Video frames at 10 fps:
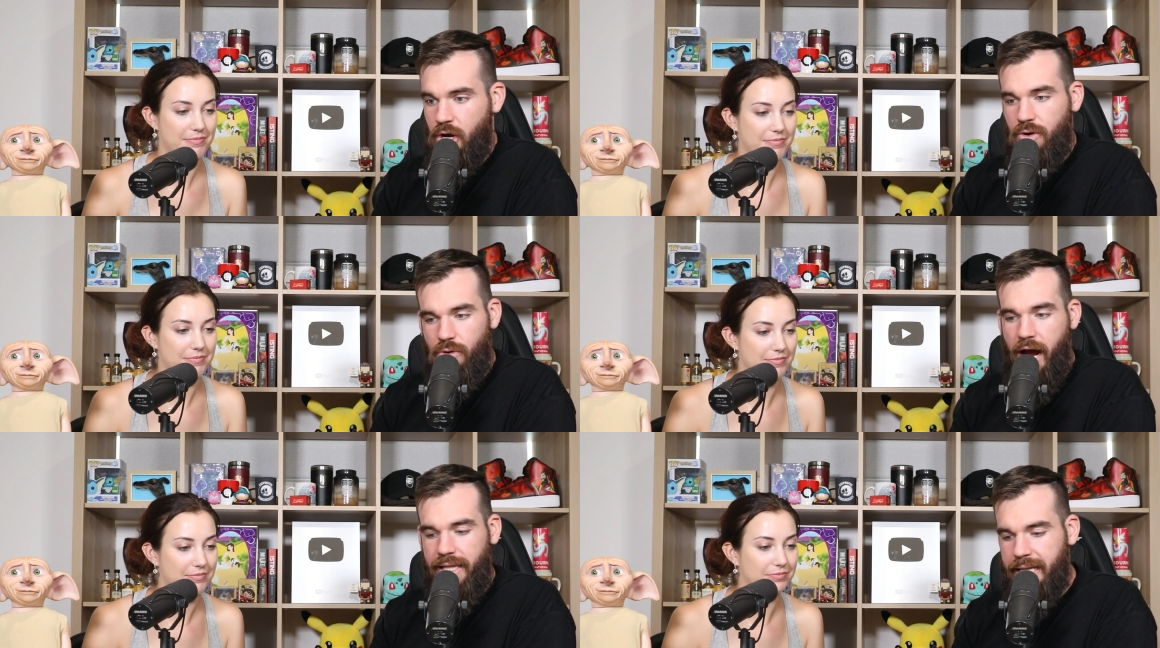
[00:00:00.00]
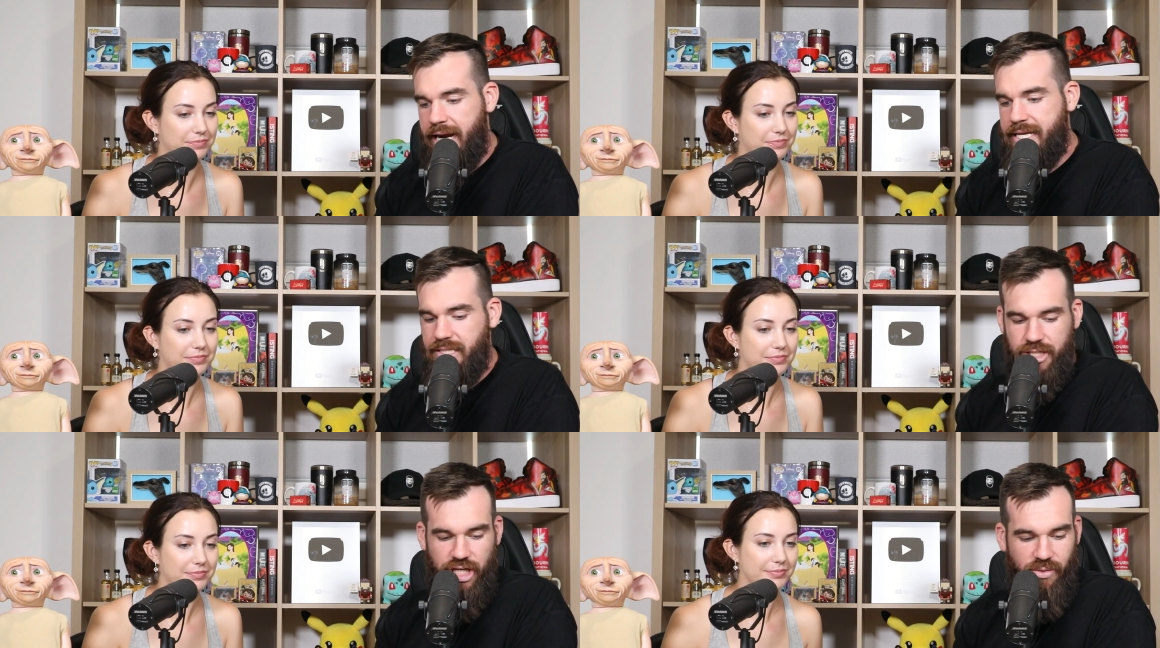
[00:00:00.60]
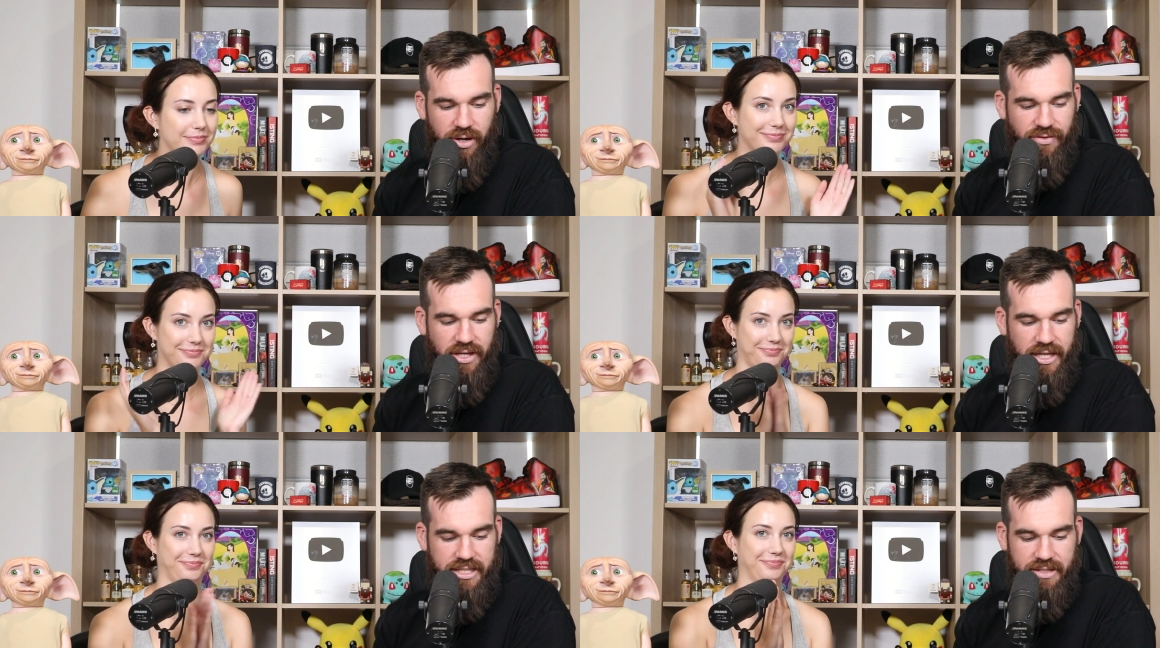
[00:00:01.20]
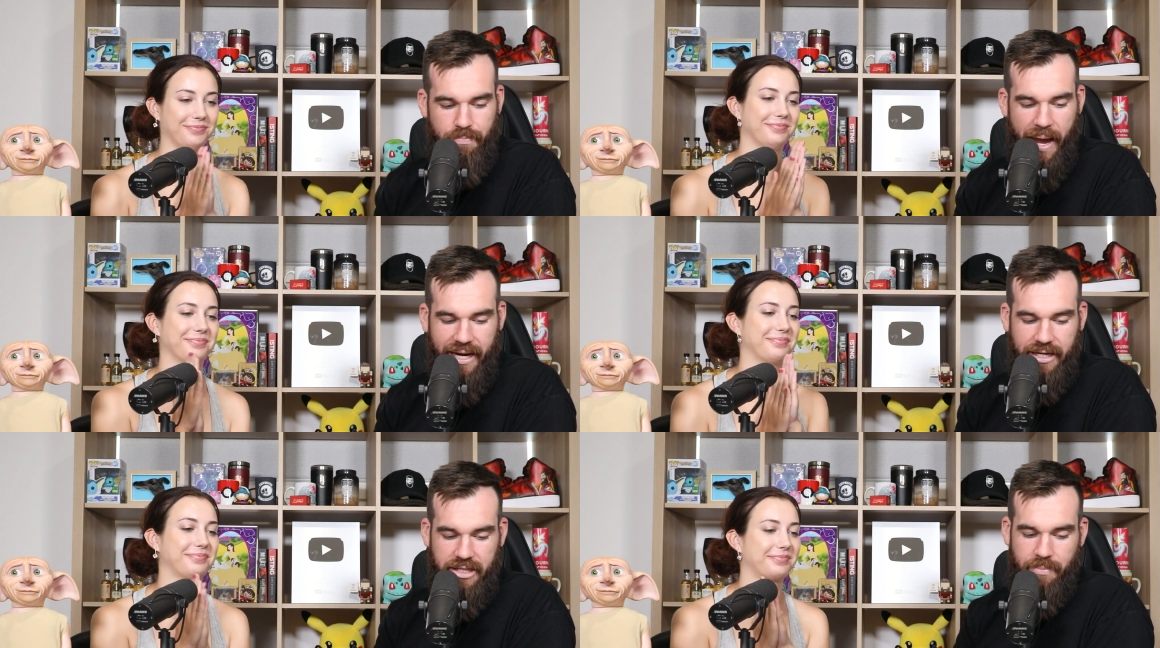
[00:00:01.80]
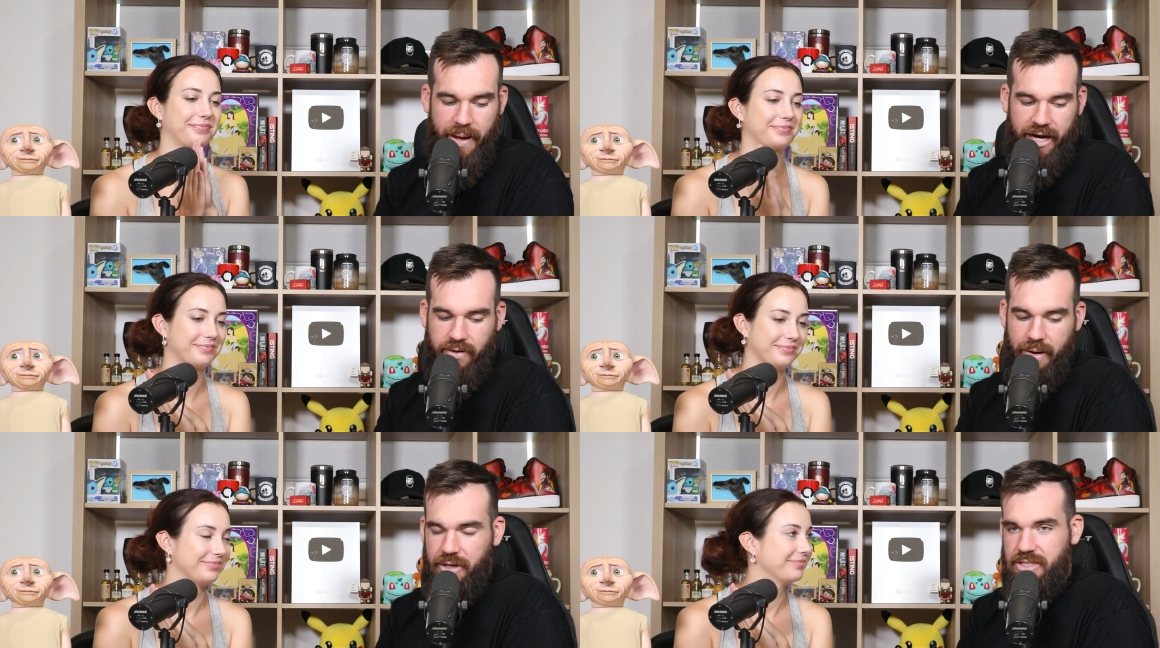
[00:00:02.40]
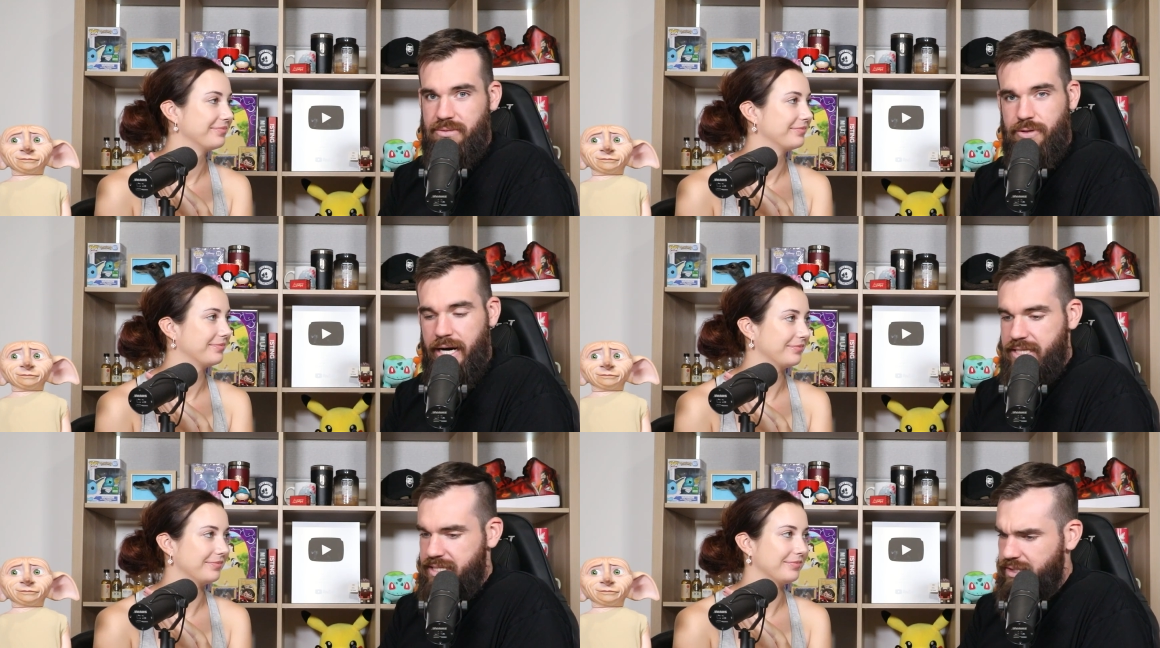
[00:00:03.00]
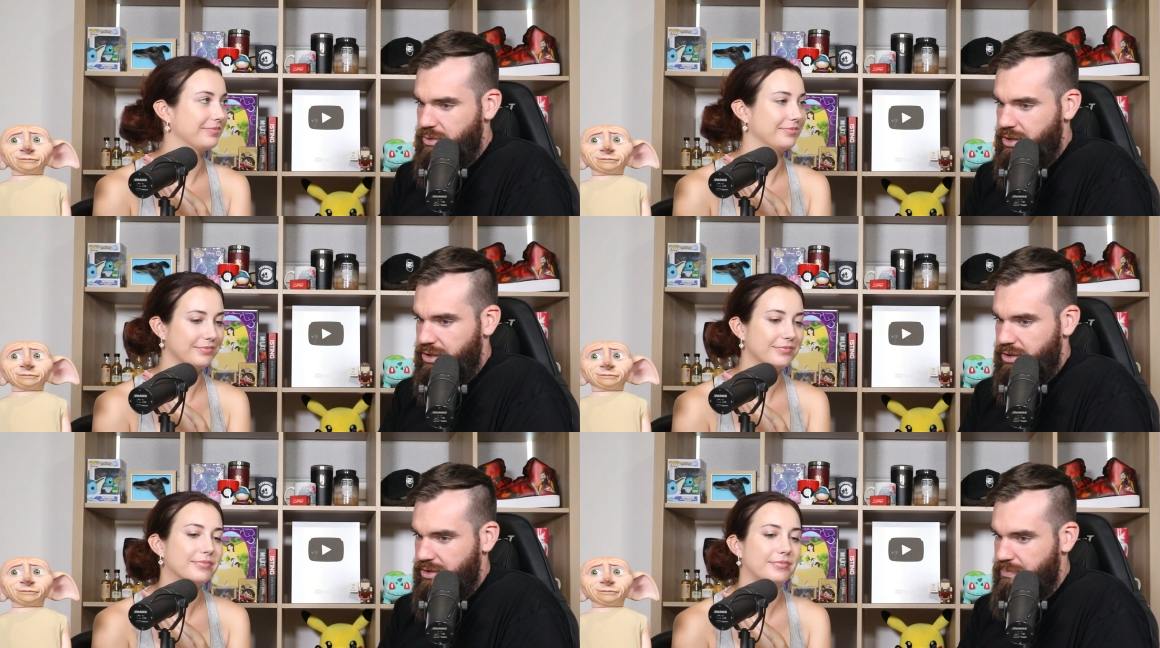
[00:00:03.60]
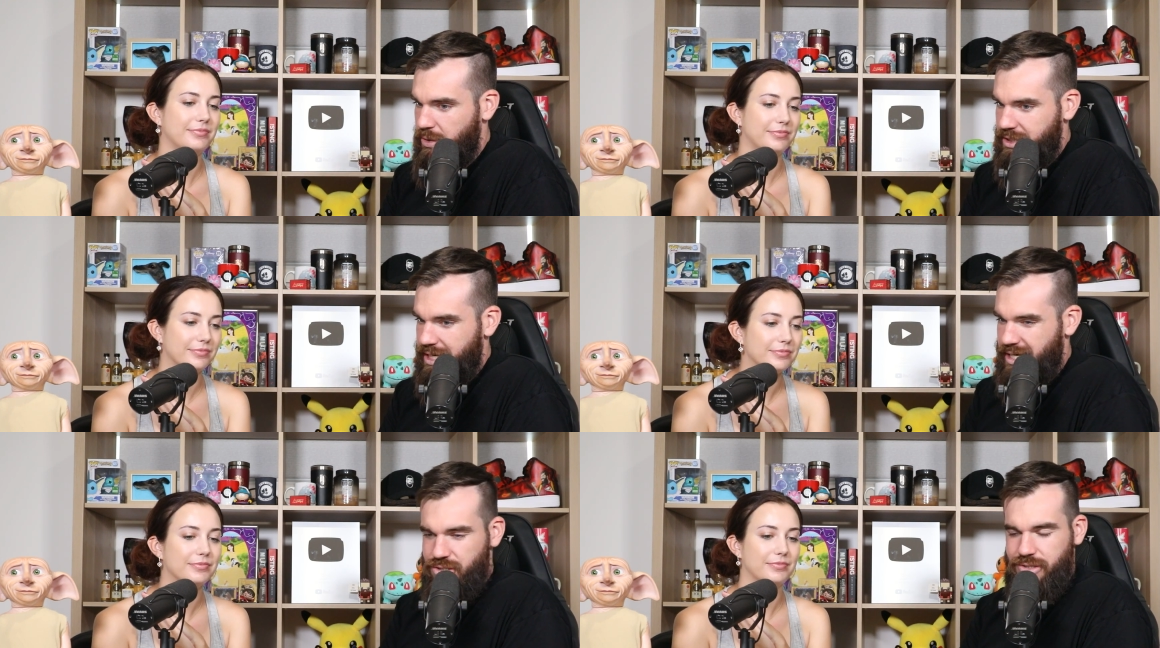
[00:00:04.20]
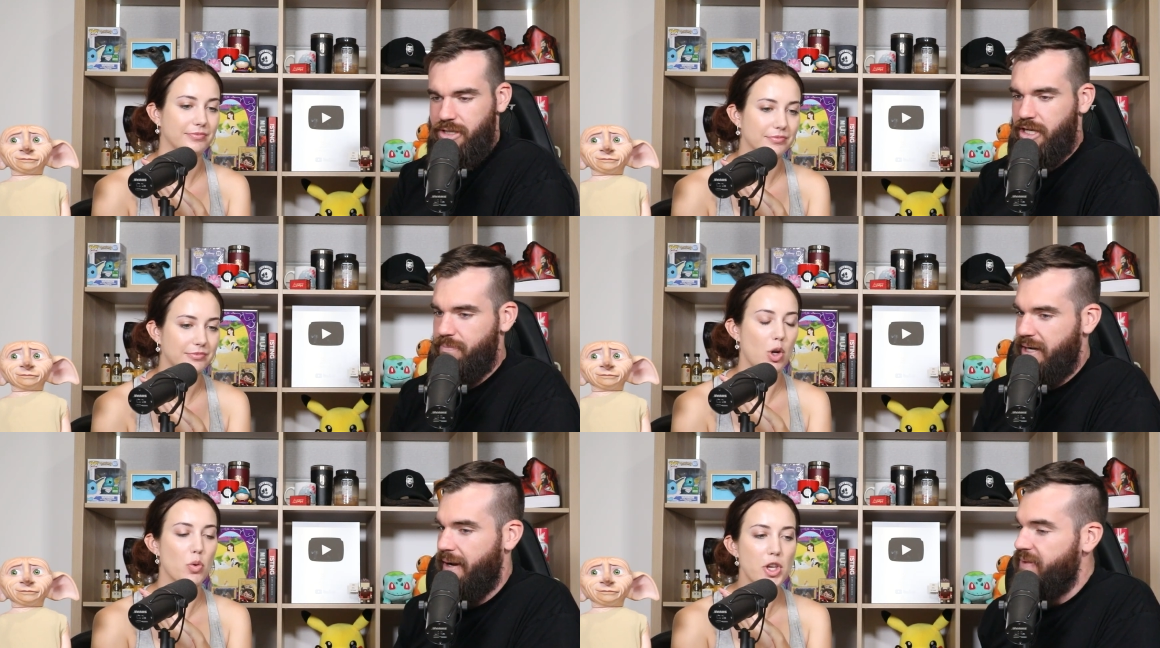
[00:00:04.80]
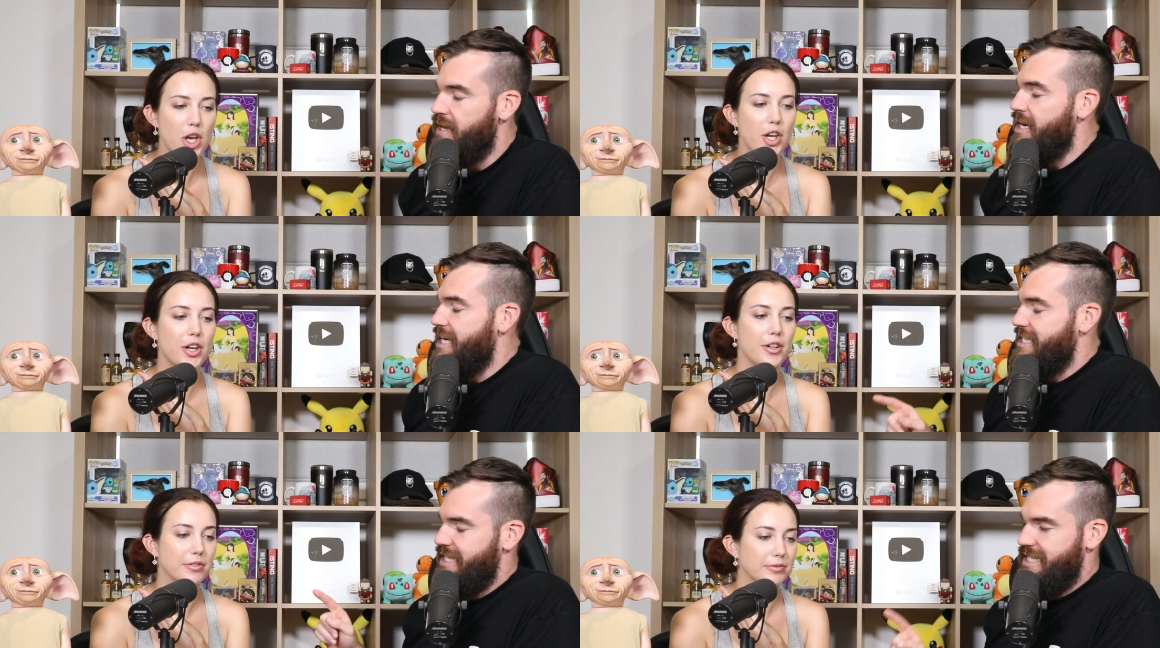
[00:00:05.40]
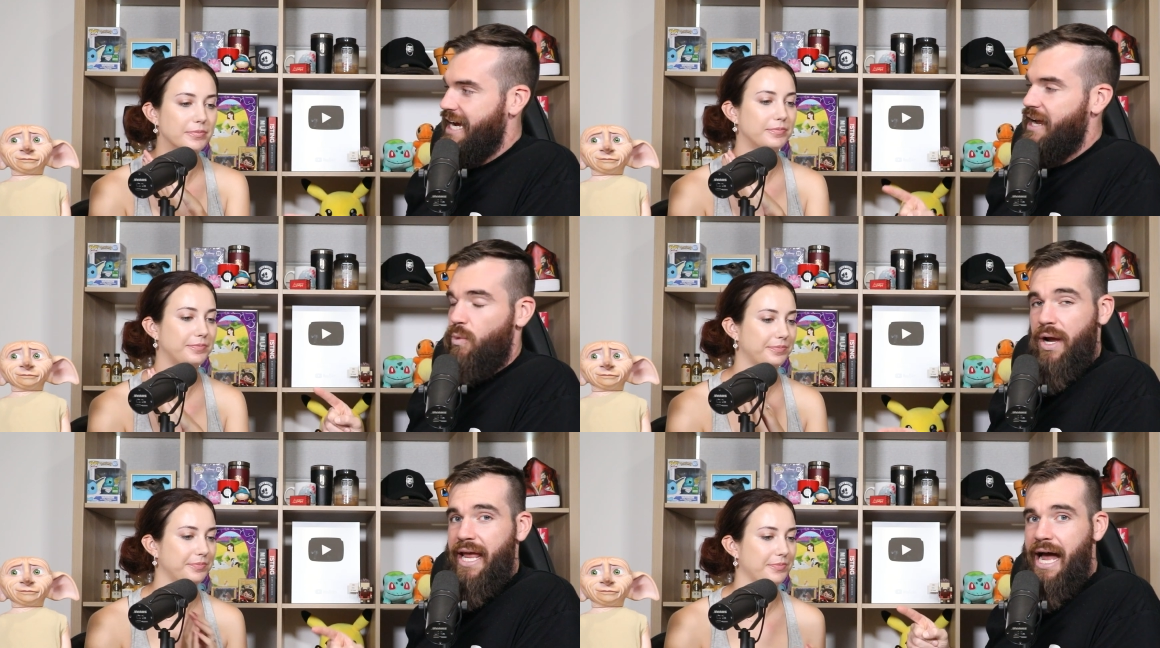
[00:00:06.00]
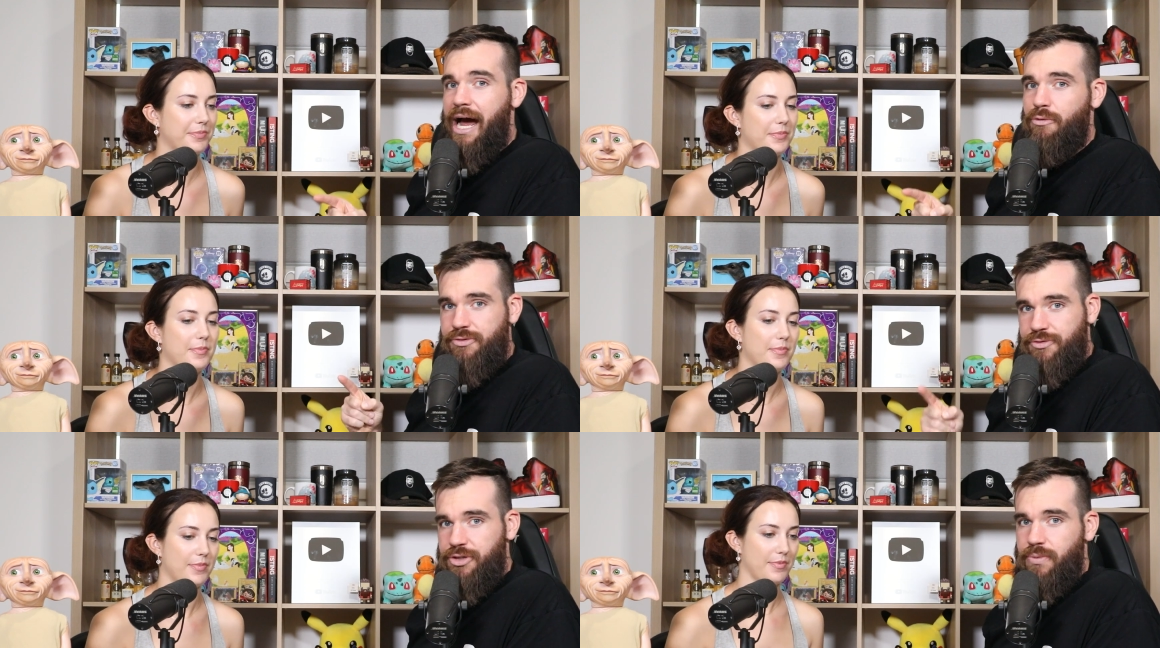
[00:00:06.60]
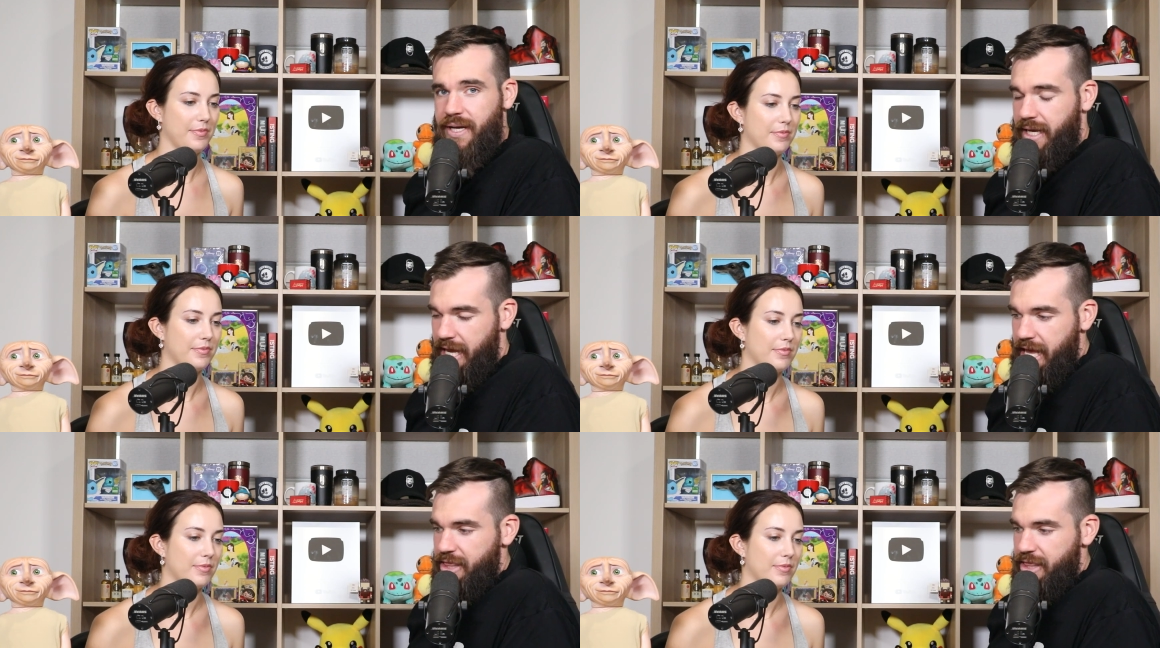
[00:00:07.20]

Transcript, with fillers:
Speaker 1: Right, ladies and gentlemen, if you hear some banging in the background, we got some tradies here working on the podcast studio. But oh, yeah. today we are reviewing